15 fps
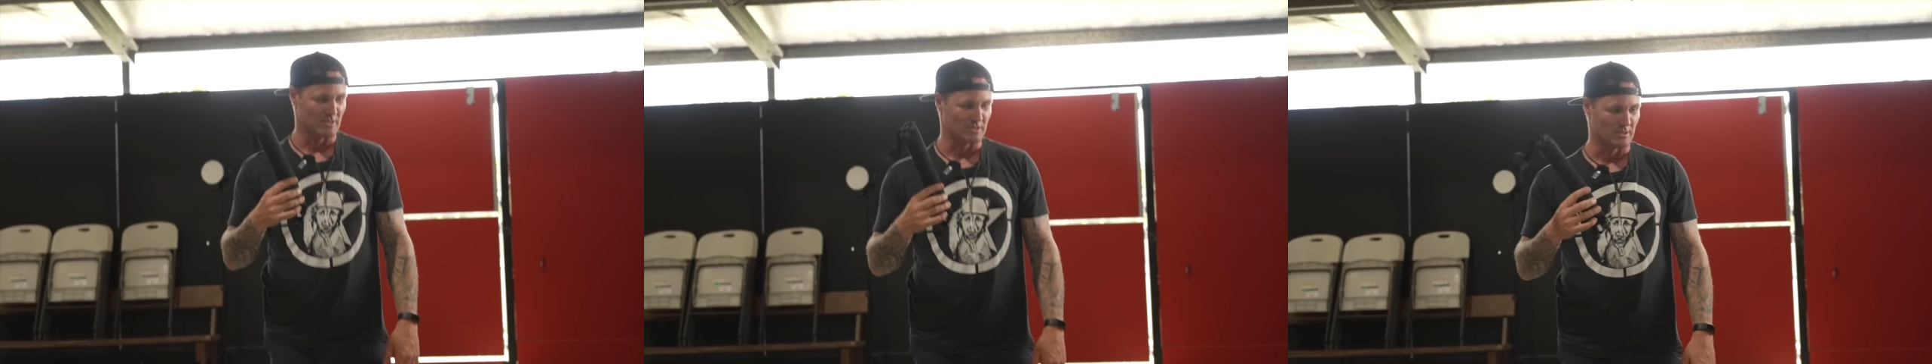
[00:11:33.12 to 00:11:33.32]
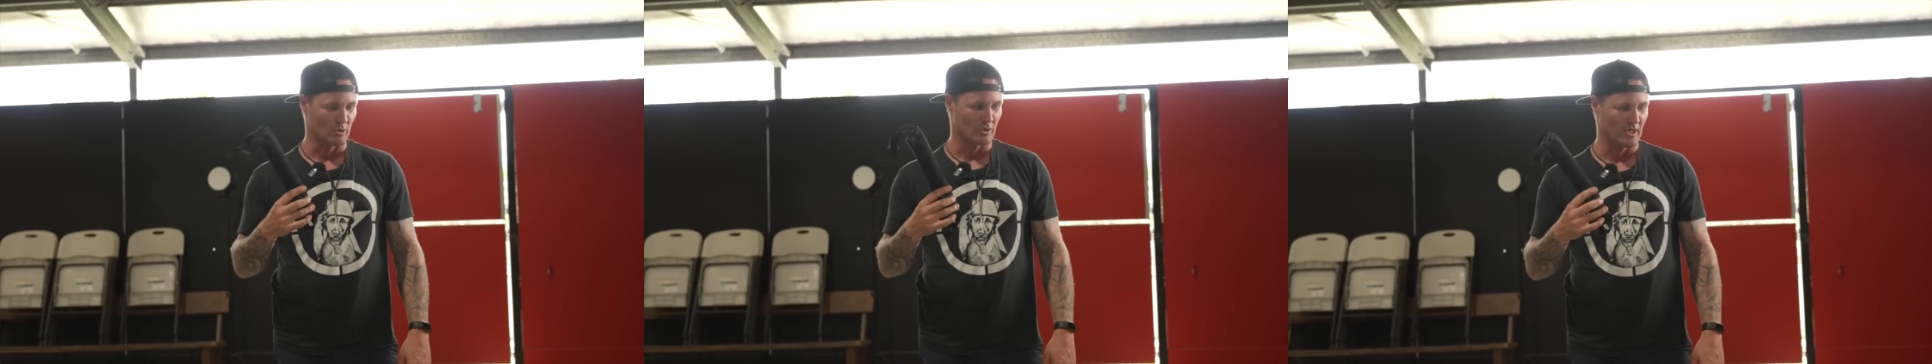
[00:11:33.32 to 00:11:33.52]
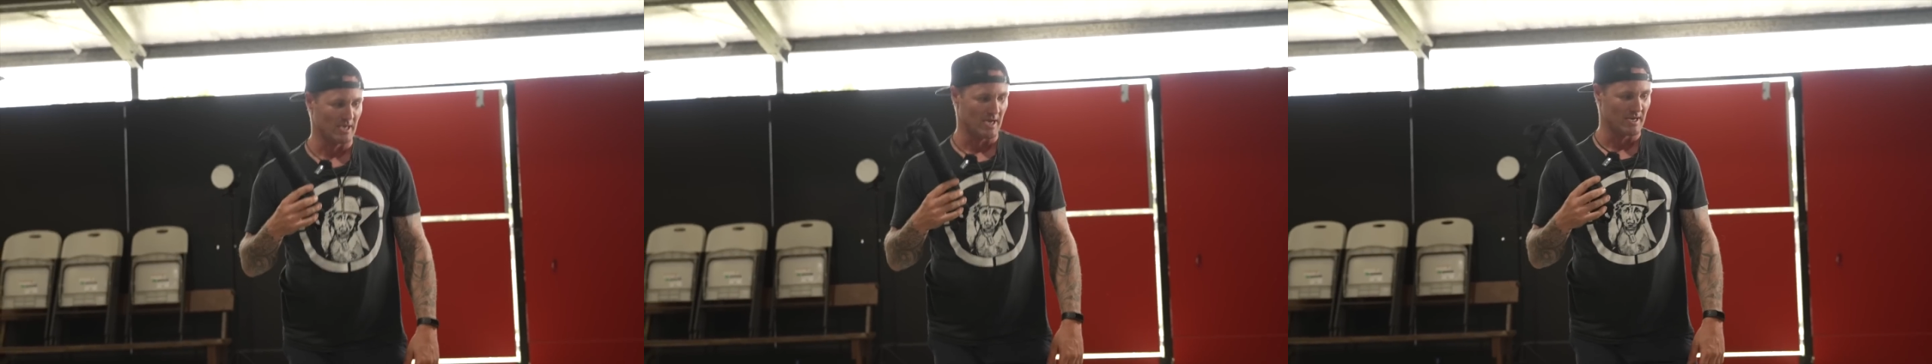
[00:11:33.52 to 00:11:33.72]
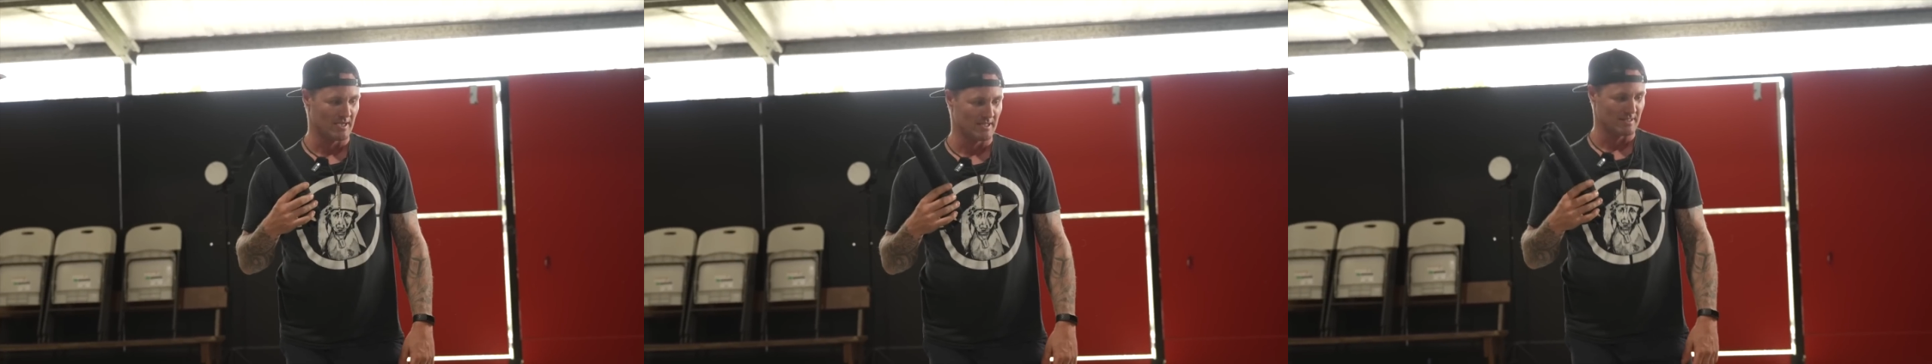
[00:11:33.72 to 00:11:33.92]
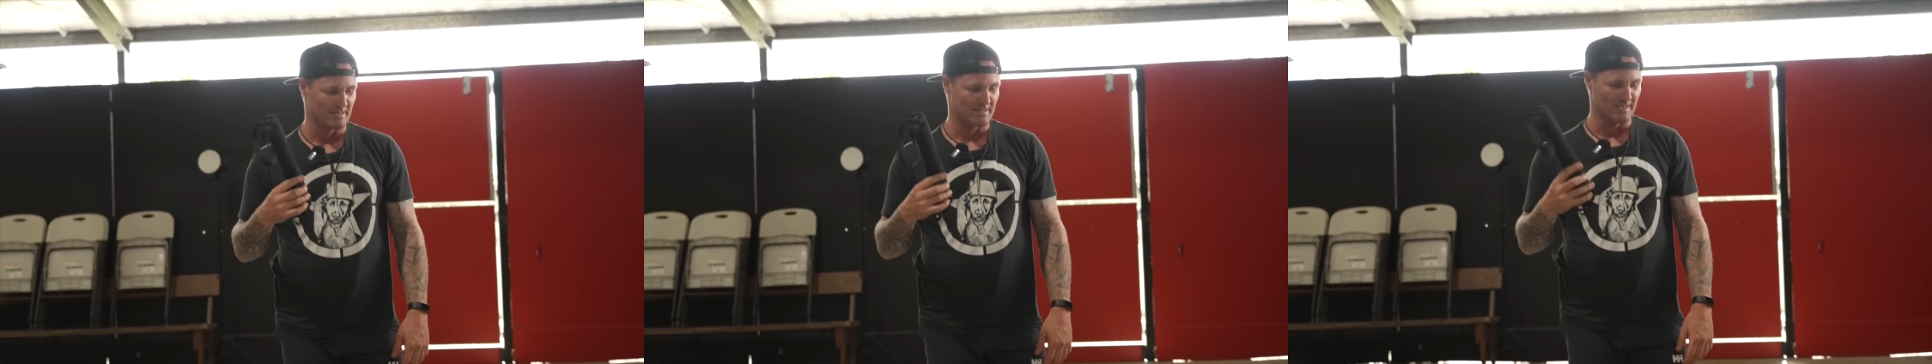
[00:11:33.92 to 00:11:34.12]
just looking at
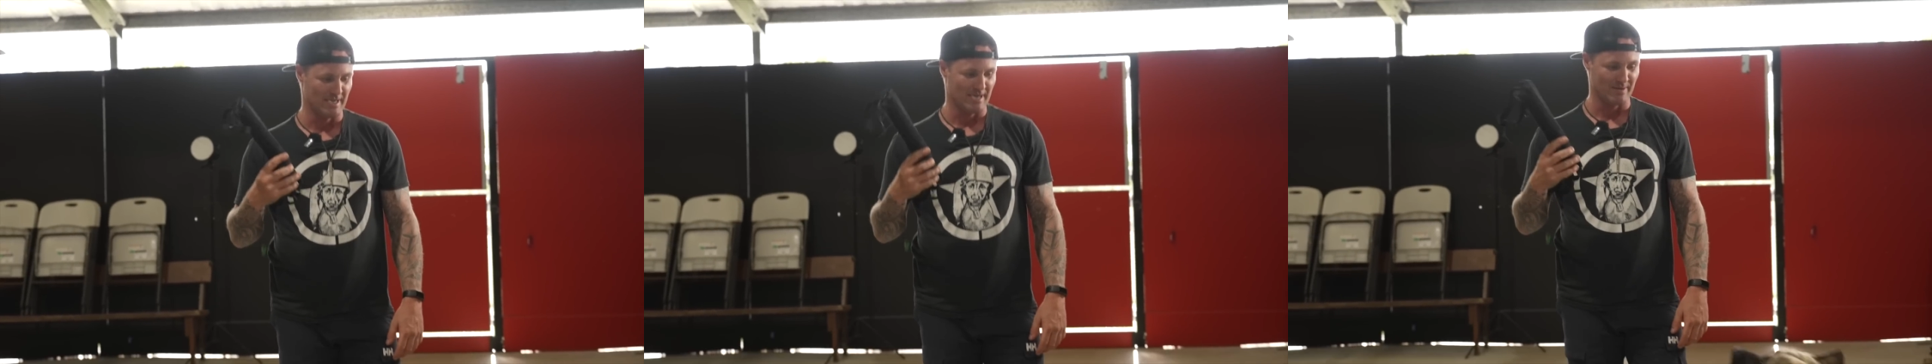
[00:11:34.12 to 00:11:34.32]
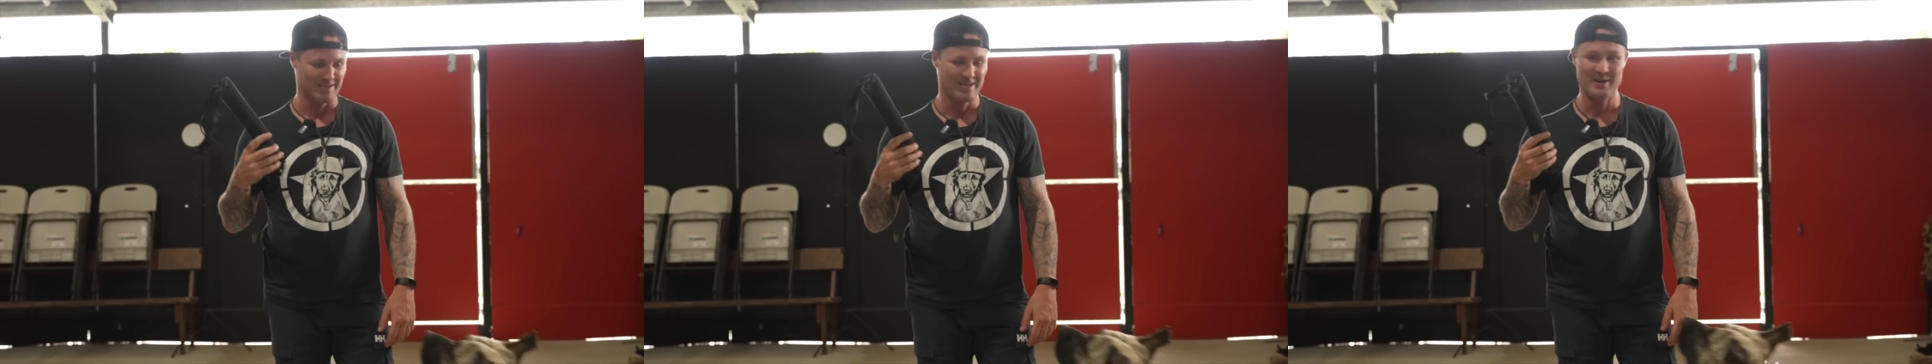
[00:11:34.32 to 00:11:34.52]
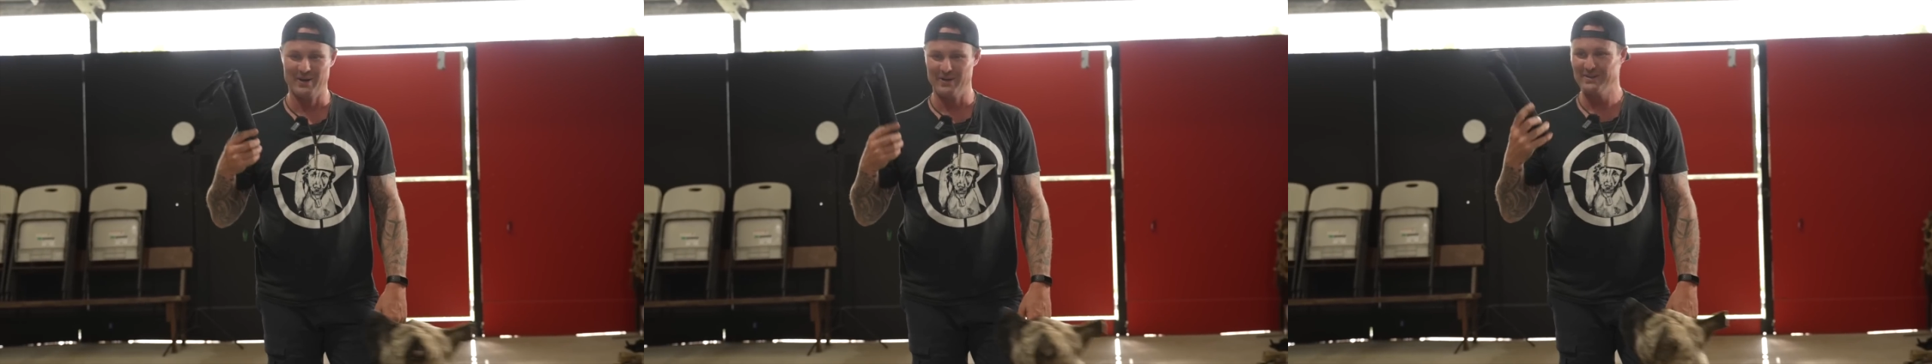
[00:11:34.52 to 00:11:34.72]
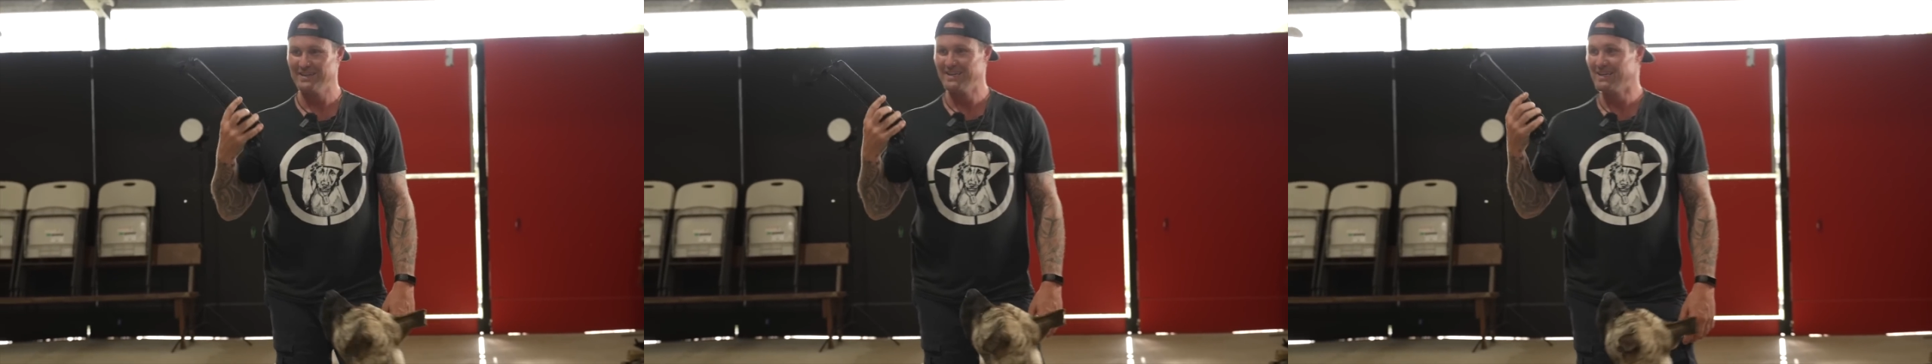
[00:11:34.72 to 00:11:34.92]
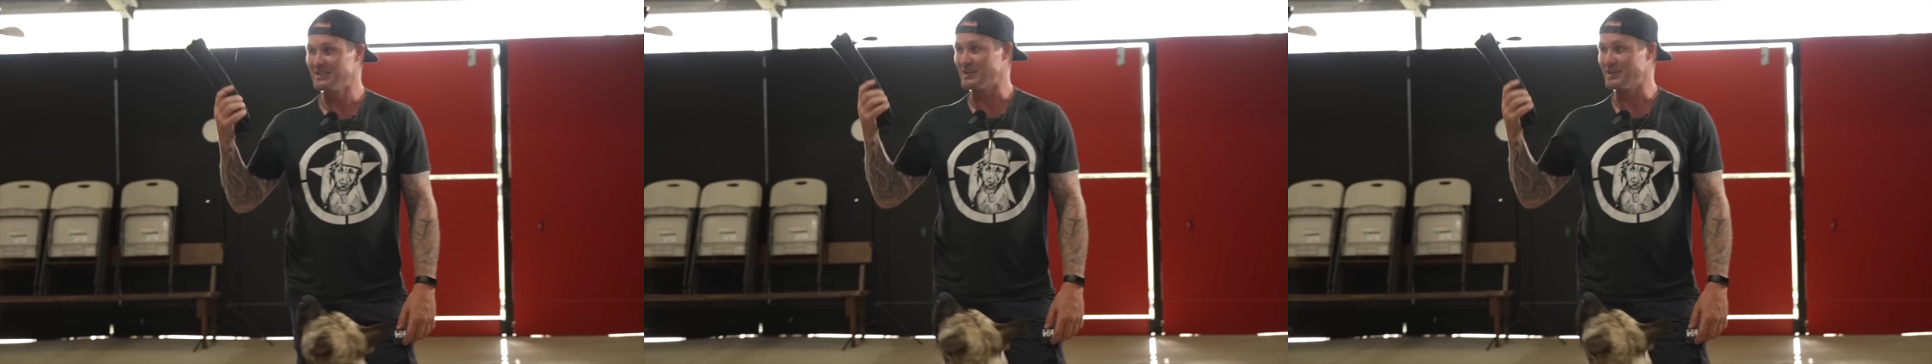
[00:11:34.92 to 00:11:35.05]
it. Yeah, cool.